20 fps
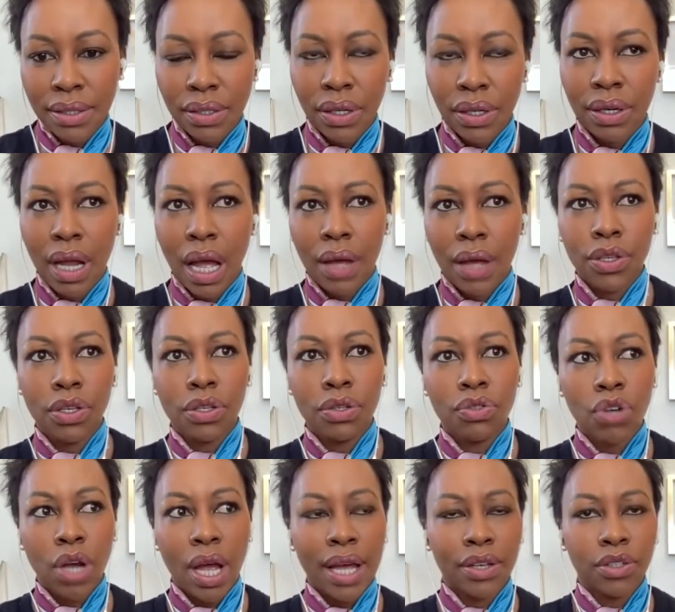So now you're
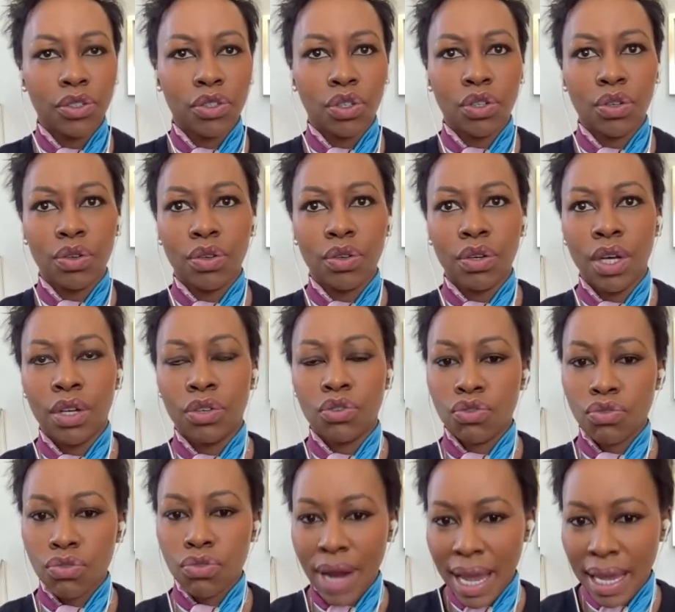trying to
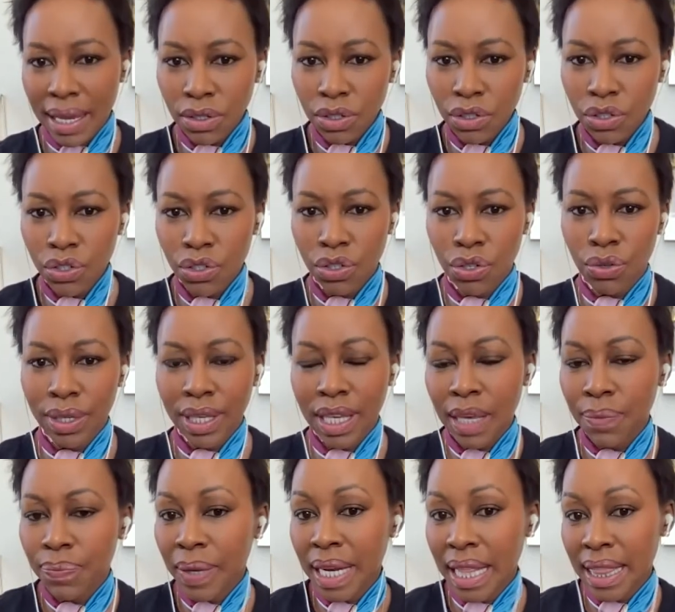train to
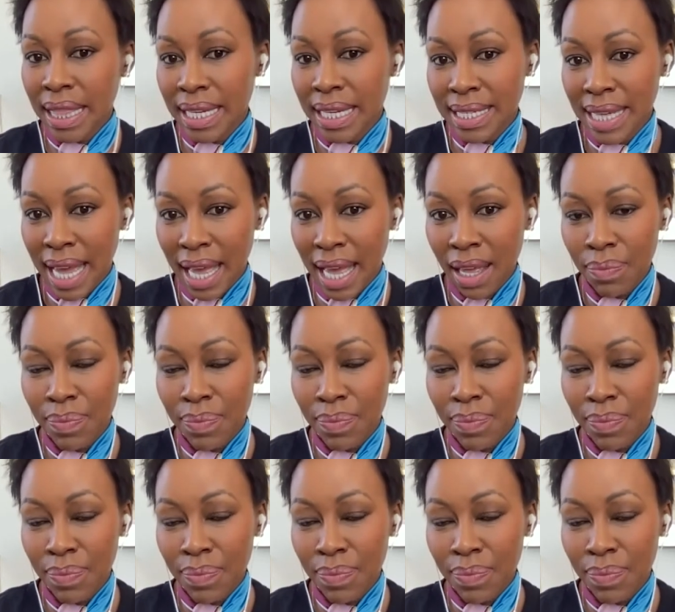keep it in the day,